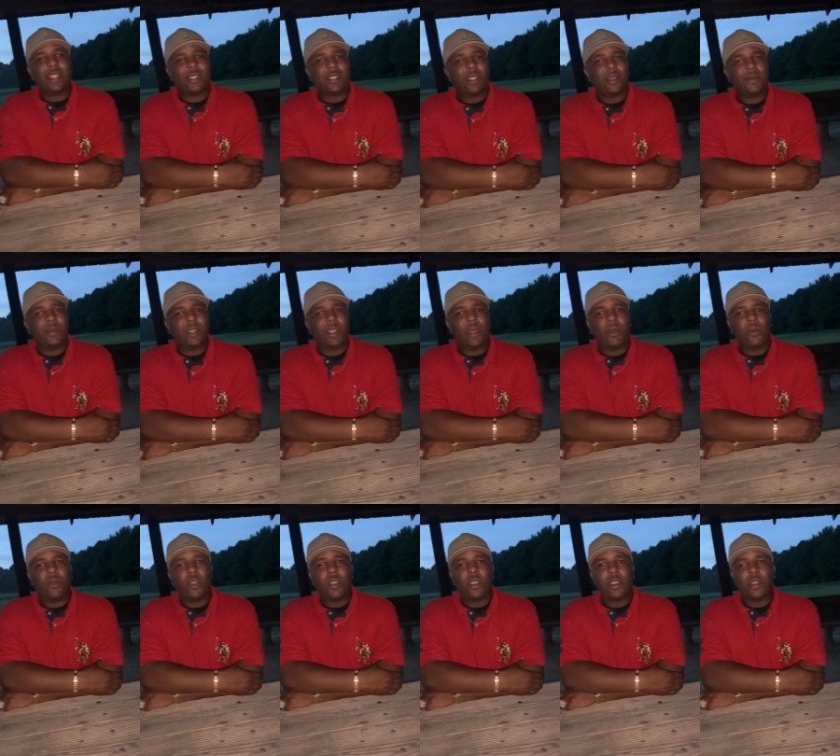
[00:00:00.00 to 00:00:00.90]
something that
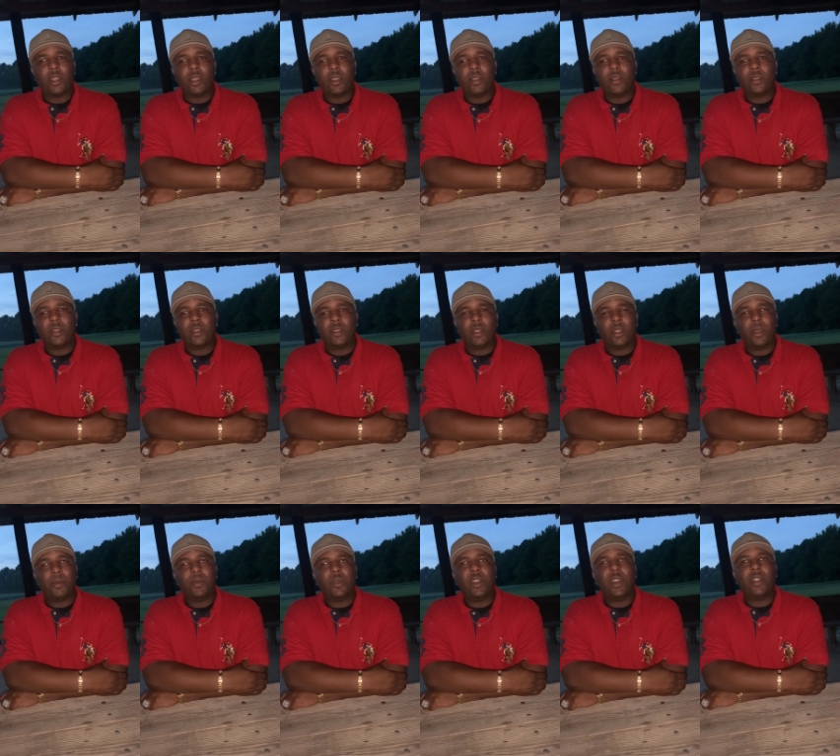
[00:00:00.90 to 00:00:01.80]
I'm working on,
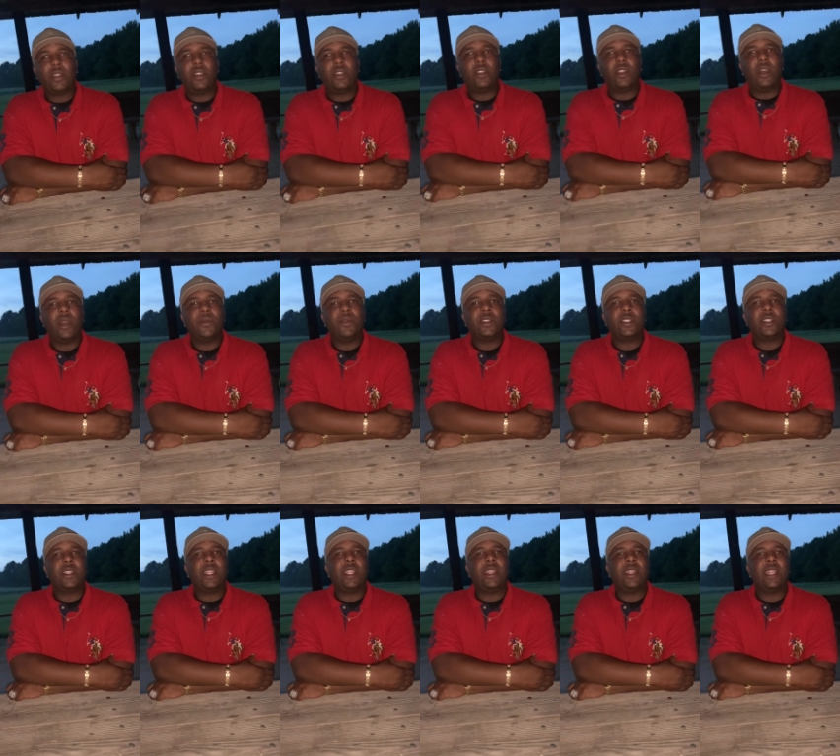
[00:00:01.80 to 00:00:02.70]
but you know, I'm
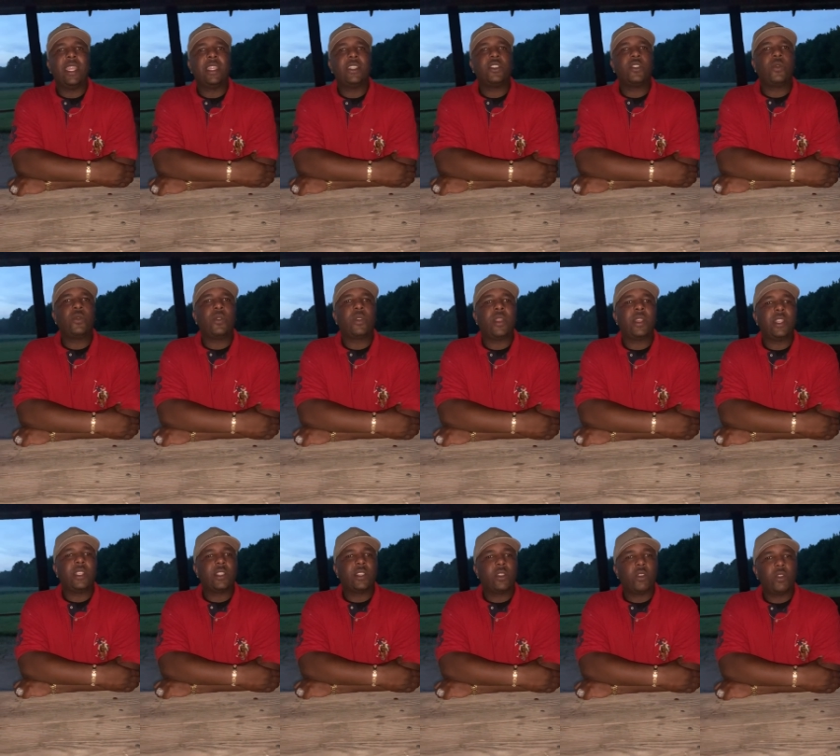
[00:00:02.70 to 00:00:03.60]
just letting nature
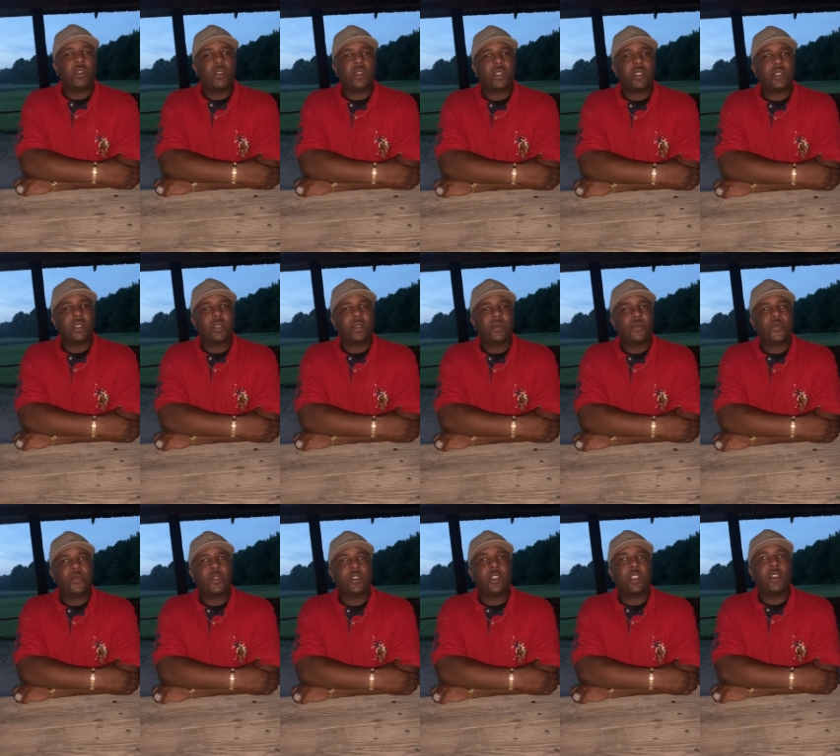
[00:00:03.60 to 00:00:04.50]
run its course.
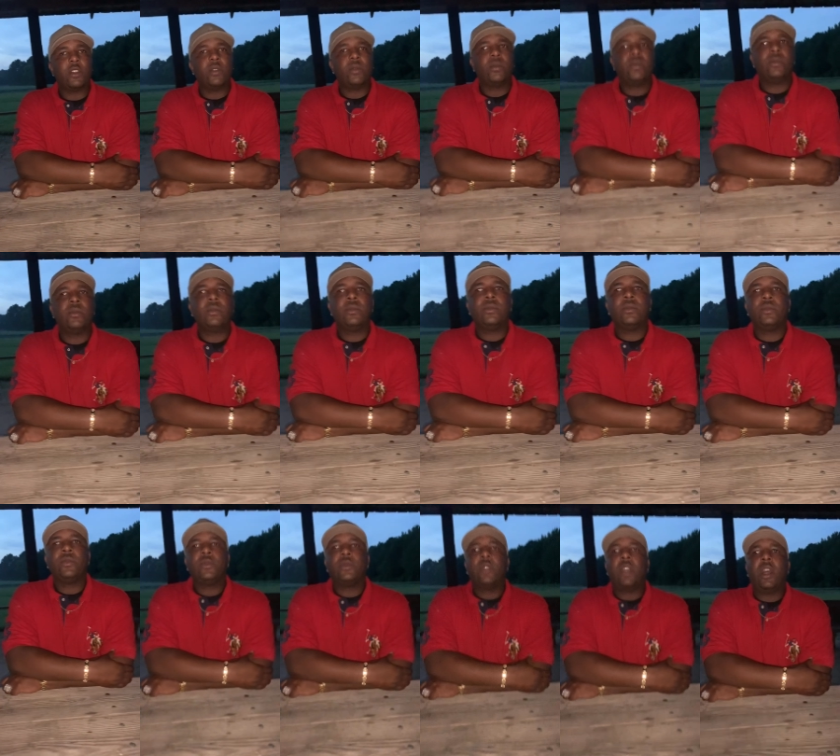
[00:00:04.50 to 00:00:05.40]
So
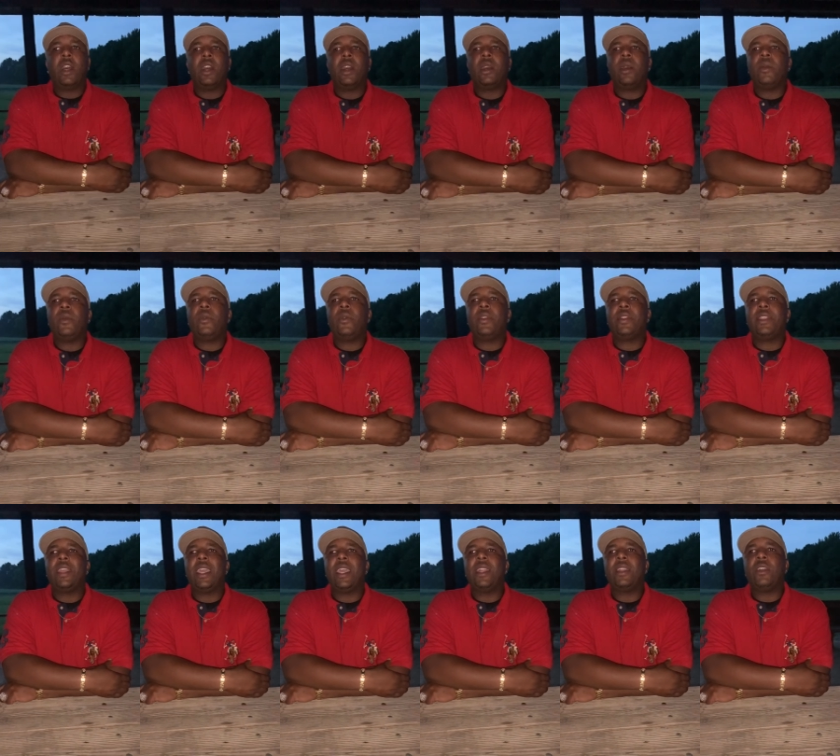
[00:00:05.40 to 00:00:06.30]

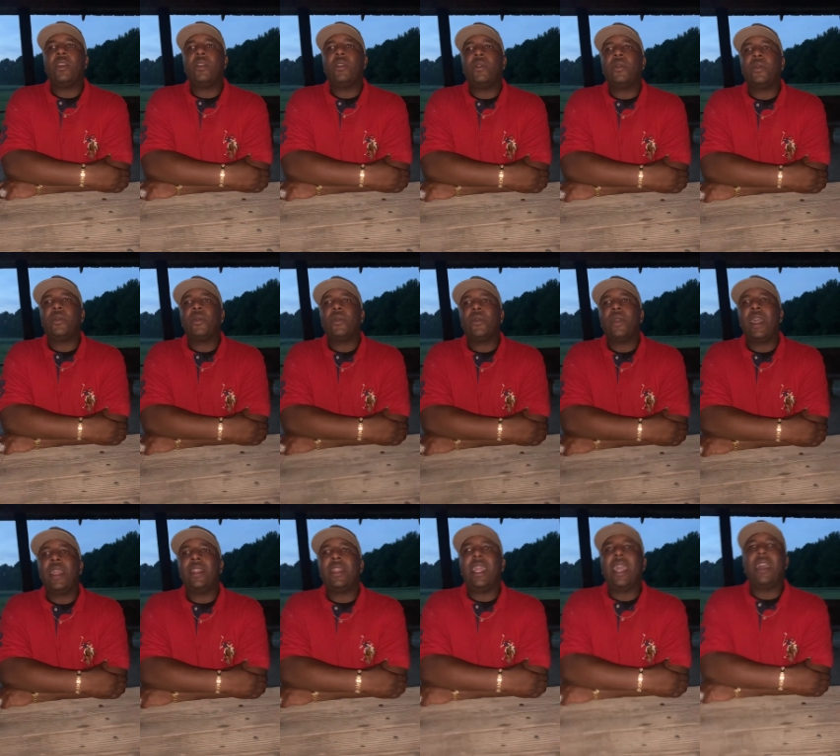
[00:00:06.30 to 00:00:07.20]
with that though,
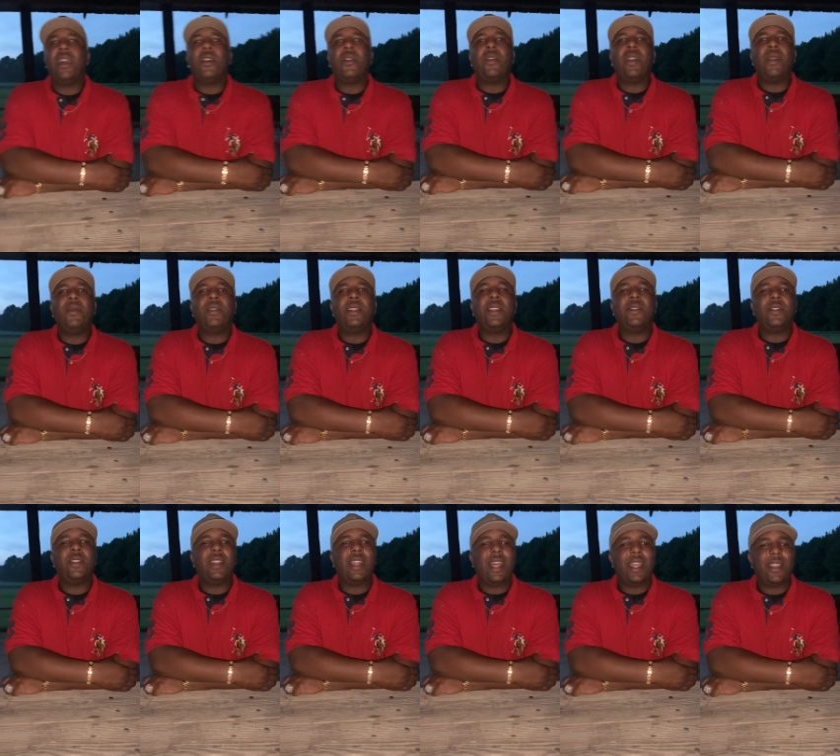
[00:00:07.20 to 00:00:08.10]
right now I'm
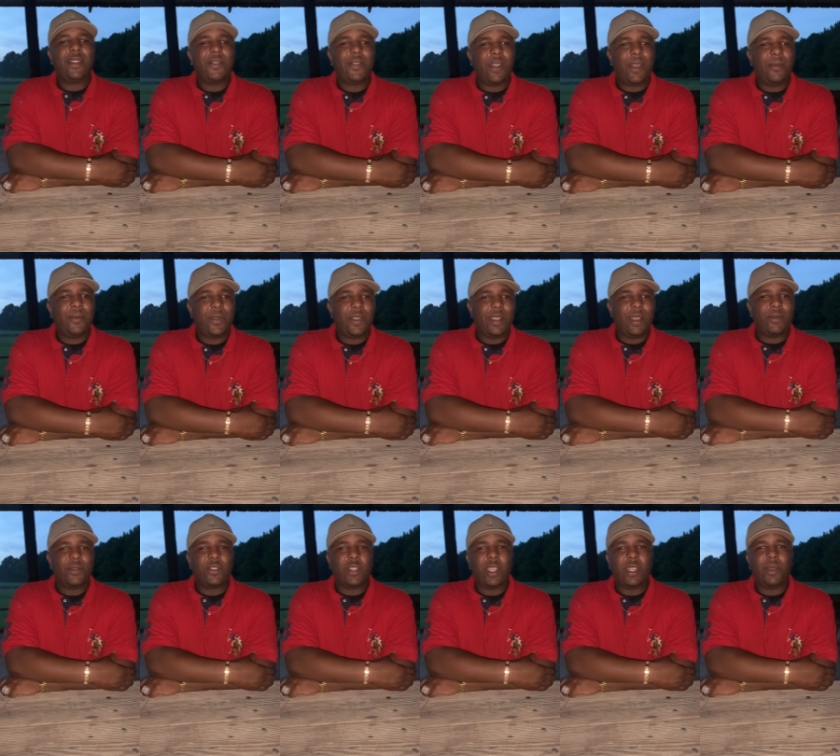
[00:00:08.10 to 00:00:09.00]
living life. I'm
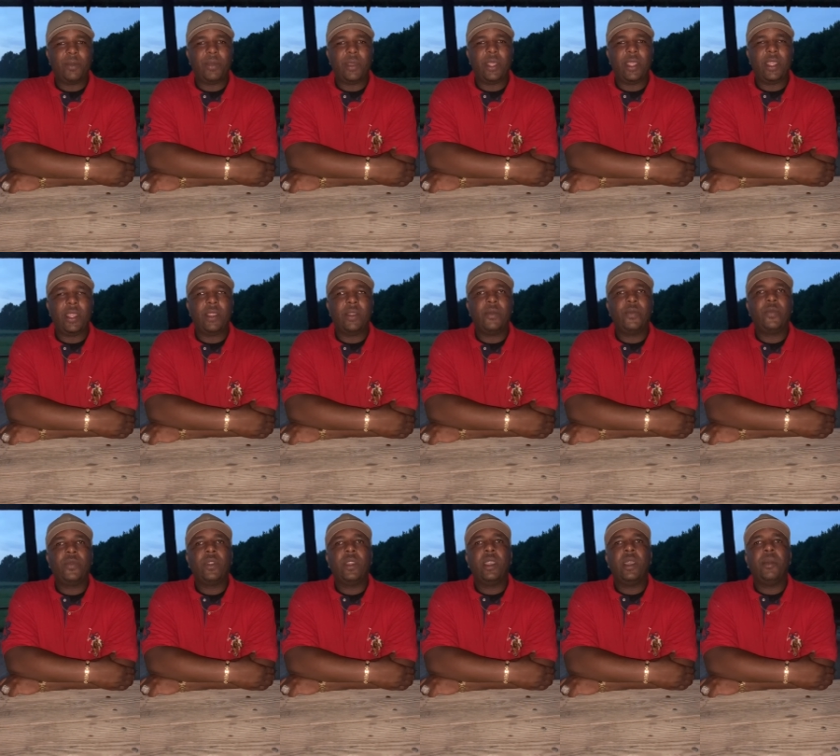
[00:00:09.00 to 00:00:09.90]
trying to be
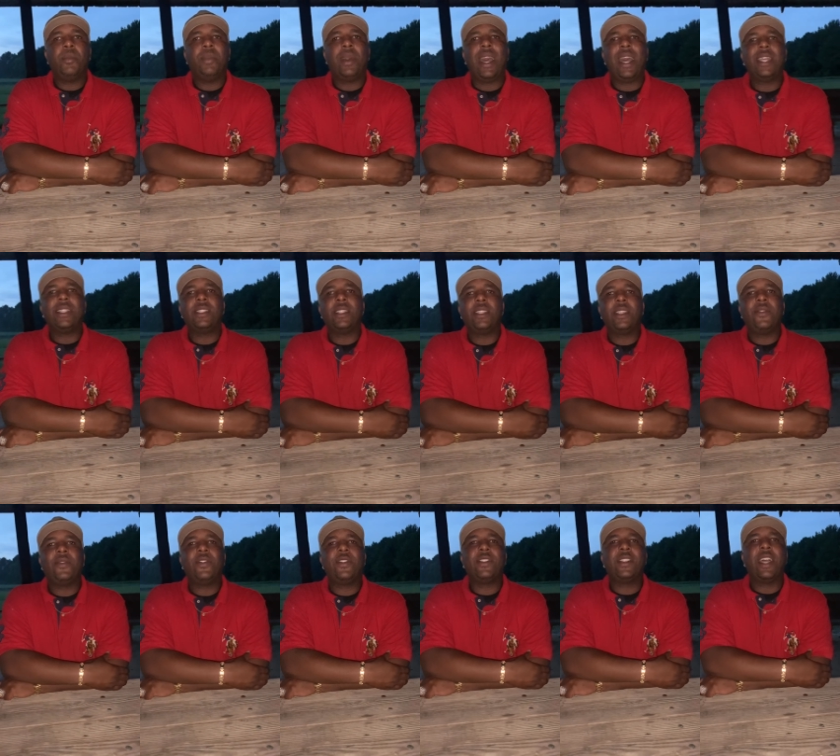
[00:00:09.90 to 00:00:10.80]

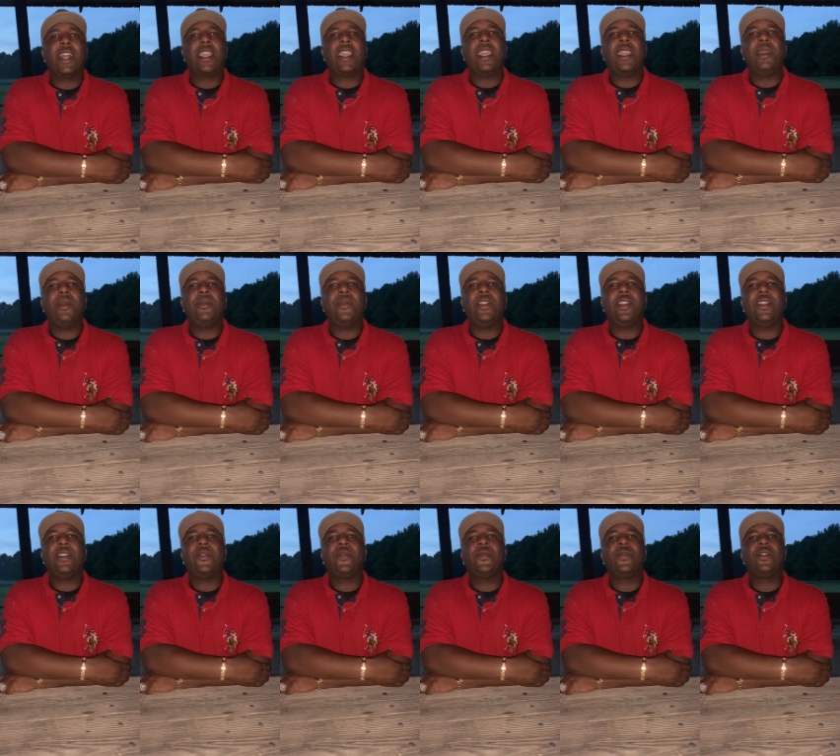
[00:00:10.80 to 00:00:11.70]
positive as I can
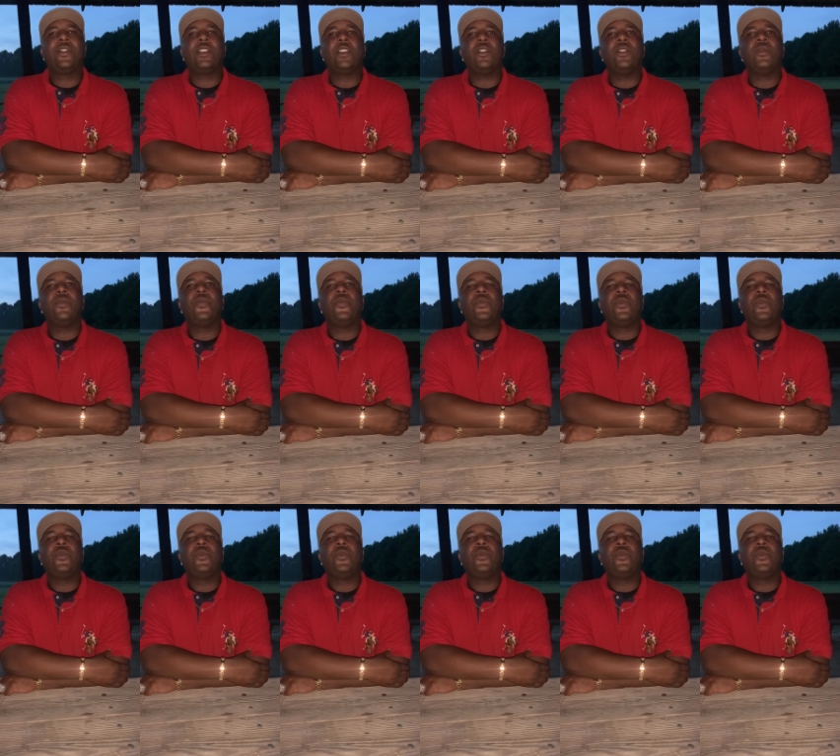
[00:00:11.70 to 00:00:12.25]
be. So